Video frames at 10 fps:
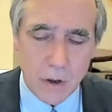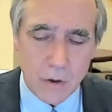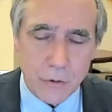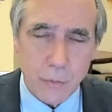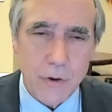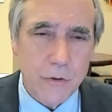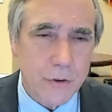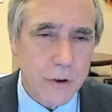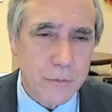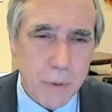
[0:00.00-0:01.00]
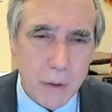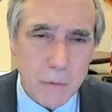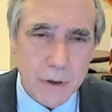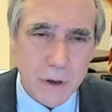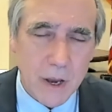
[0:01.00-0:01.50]
Should we do just
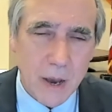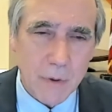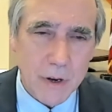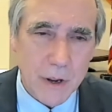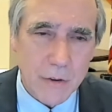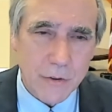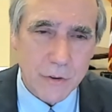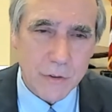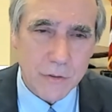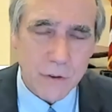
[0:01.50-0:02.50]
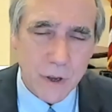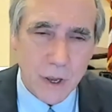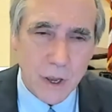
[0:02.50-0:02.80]
public accommodations?